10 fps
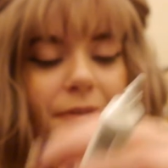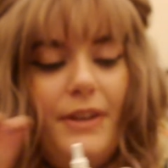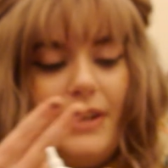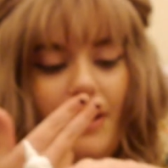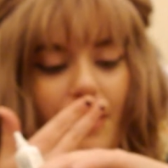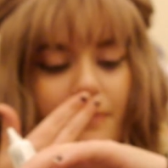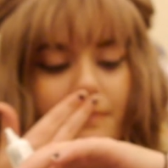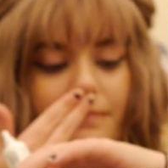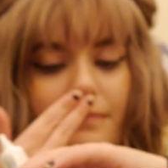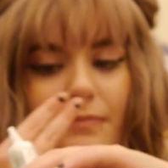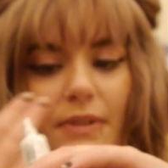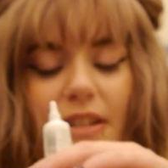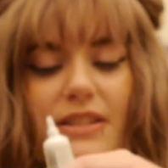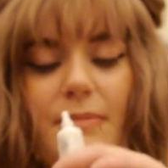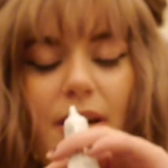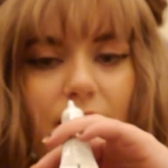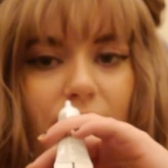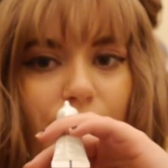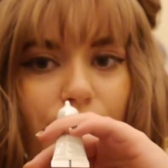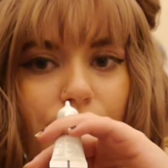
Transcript: there you go. It smells